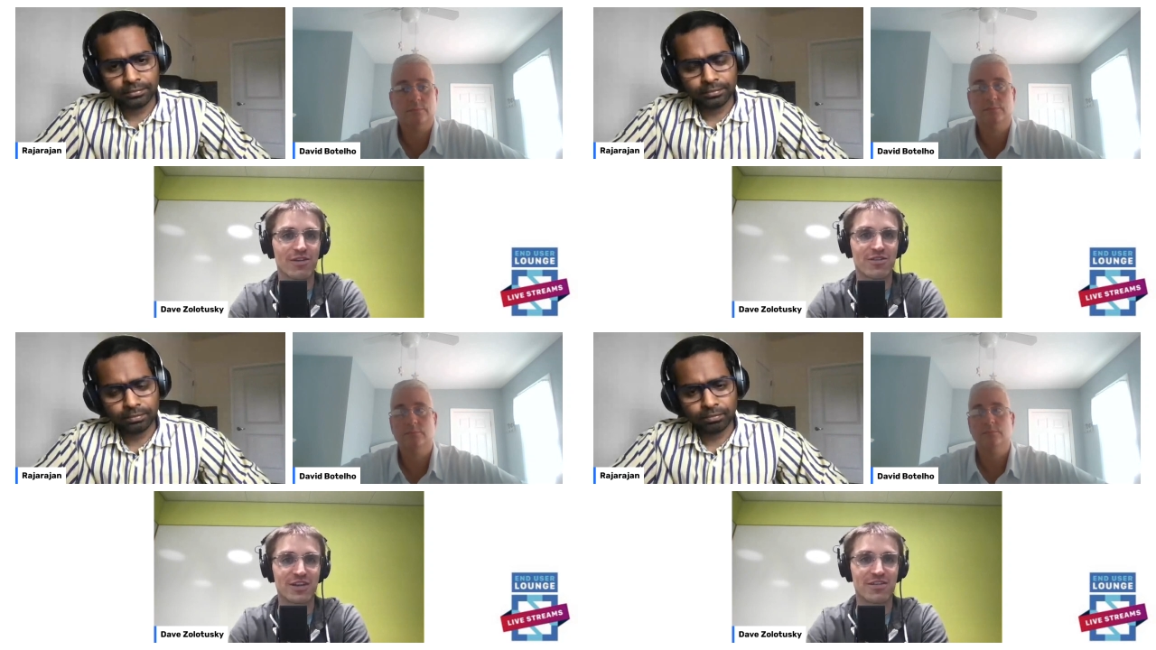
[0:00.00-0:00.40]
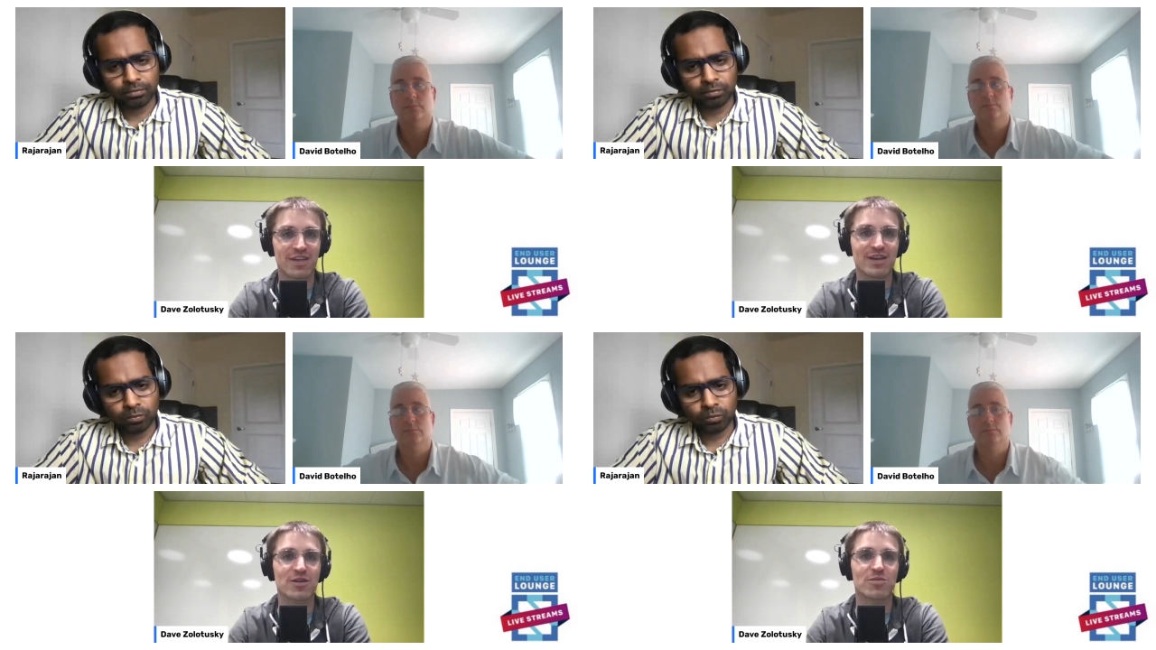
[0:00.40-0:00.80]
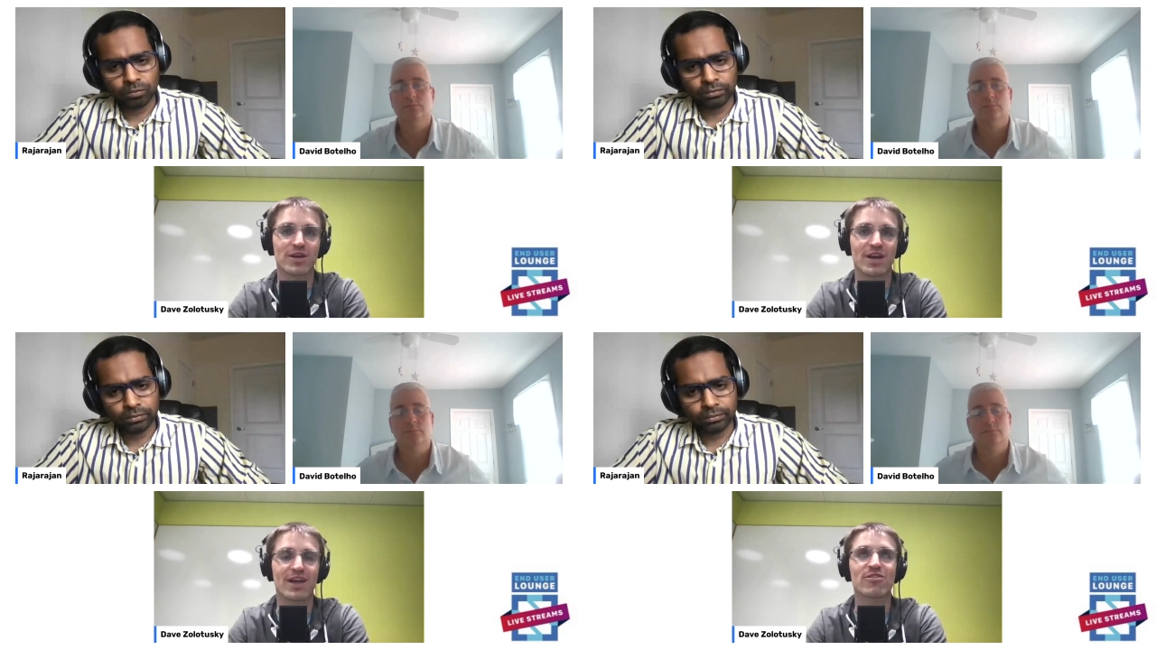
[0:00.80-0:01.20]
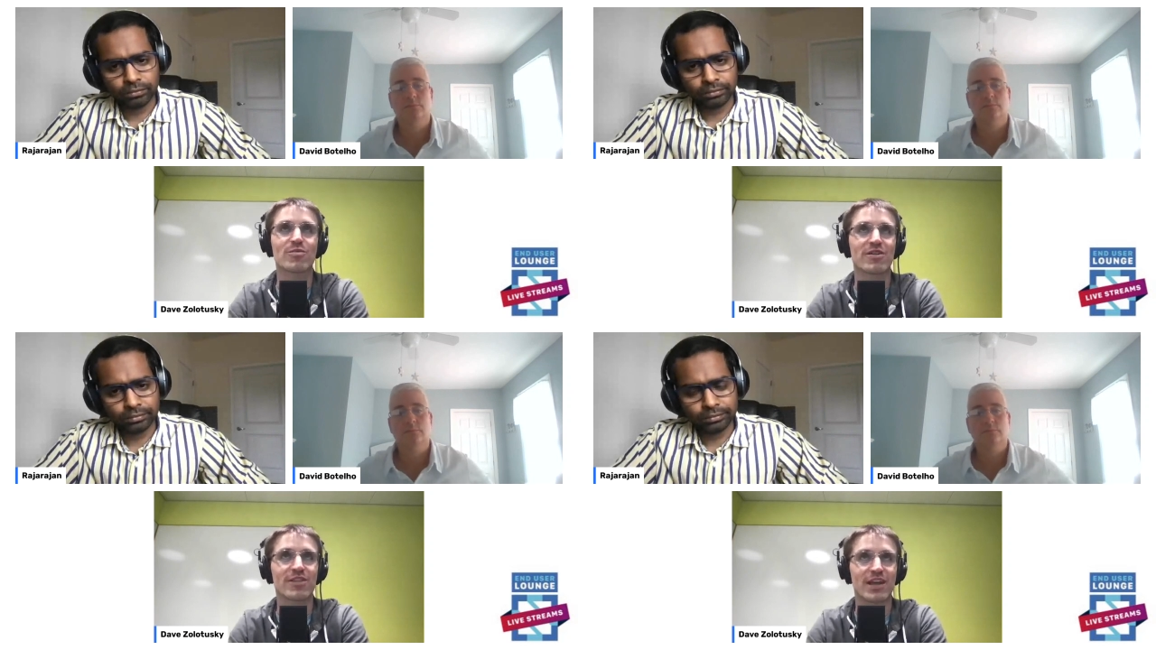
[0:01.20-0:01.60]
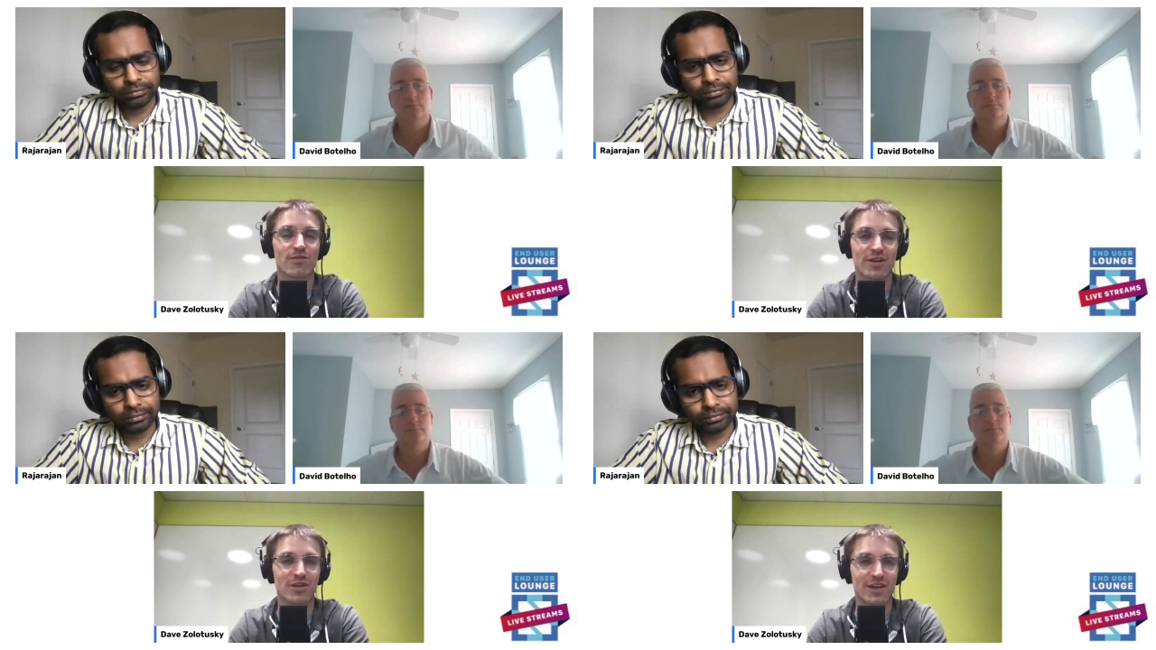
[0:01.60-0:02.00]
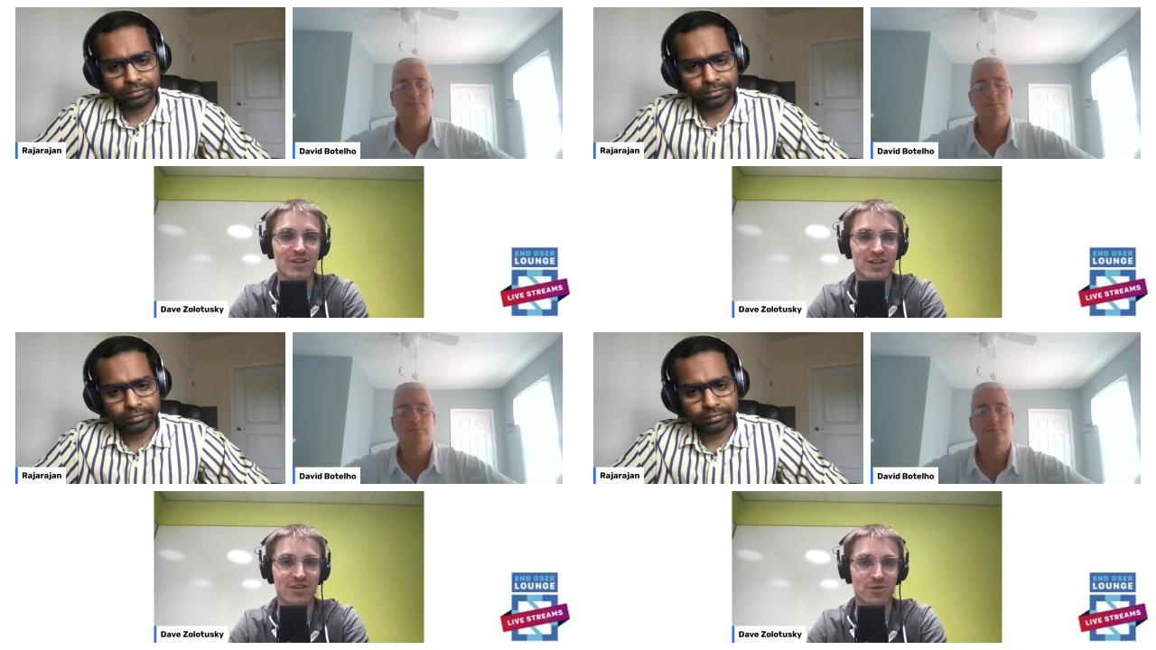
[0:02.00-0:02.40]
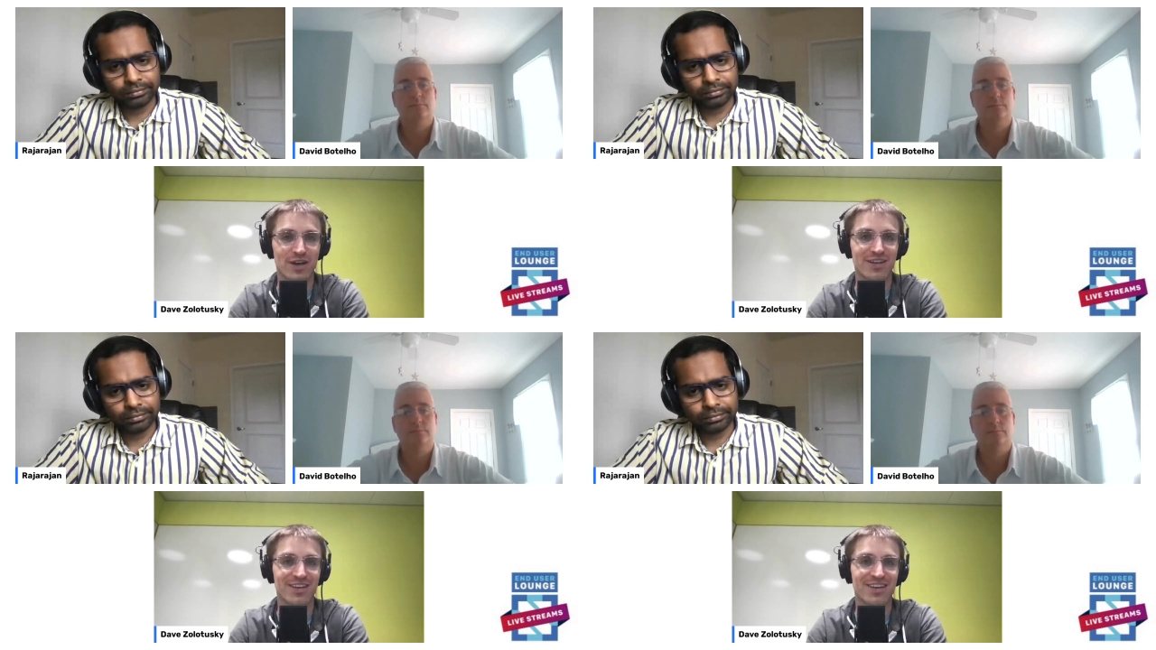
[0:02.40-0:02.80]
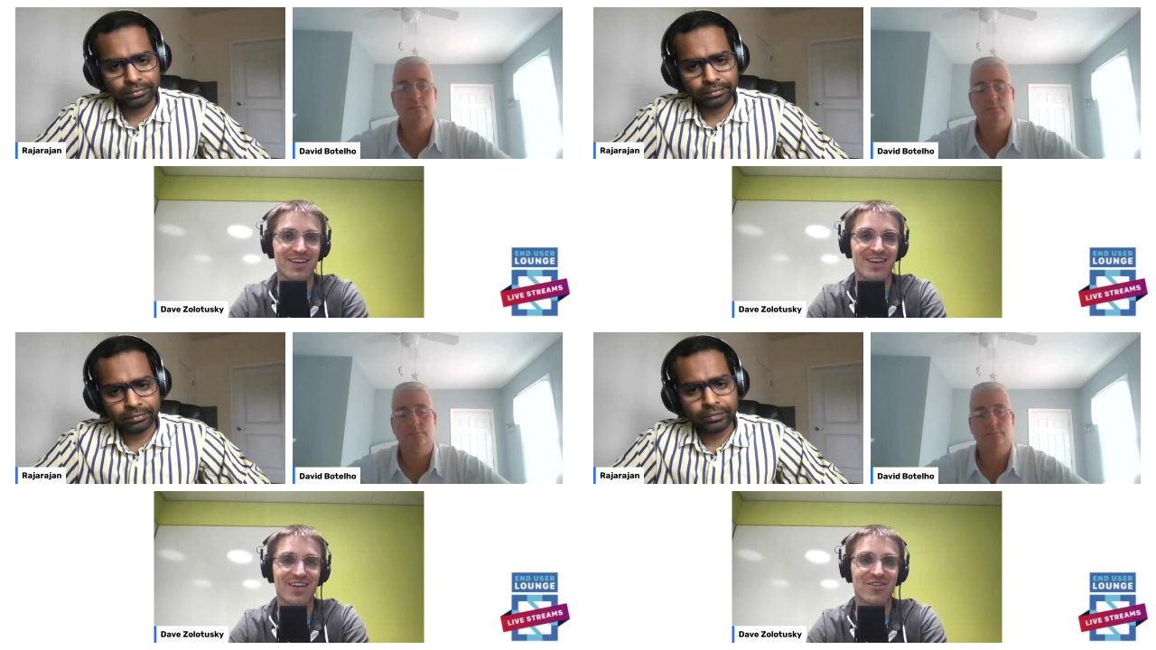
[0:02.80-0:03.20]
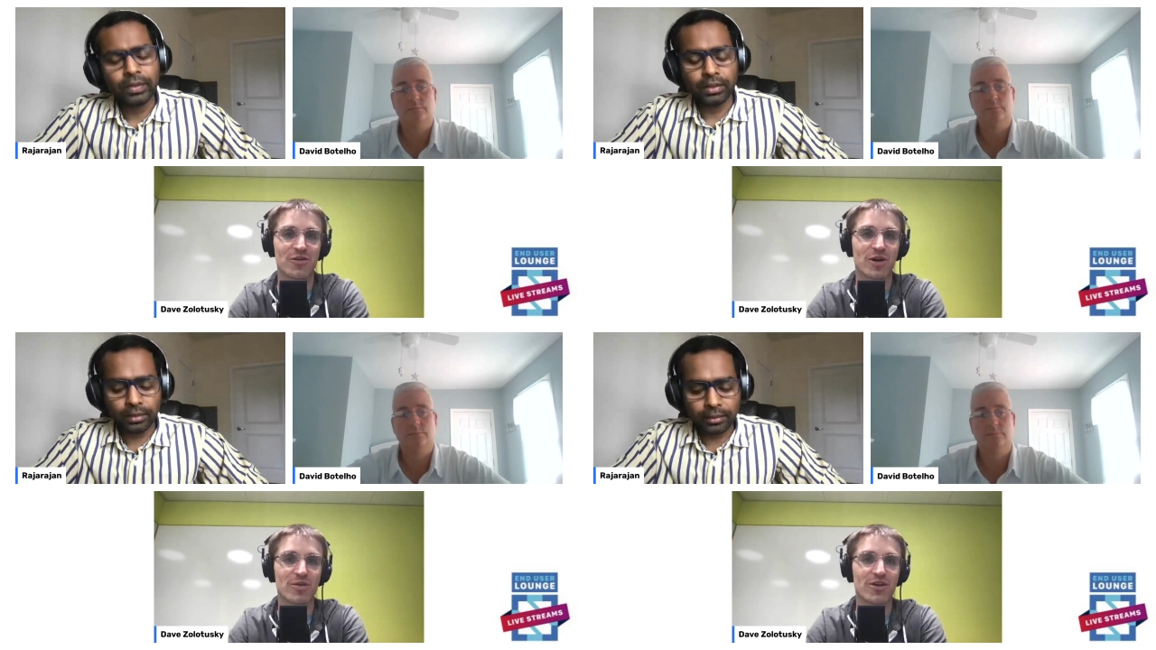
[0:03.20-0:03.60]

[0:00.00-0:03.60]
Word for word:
Speaker 1: you necessarily said it, but I assume there's a lot of regulation as well. So I'm